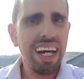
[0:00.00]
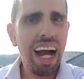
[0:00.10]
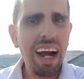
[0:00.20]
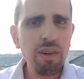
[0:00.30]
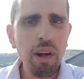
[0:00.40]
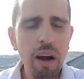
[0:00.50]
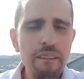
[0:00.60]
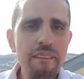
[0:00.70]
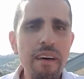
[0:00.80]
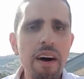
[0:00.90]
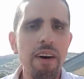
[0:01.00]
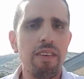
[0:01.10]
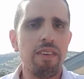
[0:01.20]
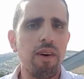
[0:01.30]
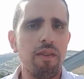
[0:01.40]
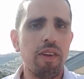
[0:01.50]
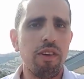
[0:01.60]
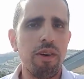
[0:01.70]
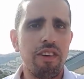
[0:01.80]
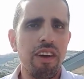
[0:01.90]
How diverse of the
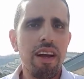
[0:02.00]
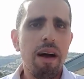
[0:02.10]
Jewish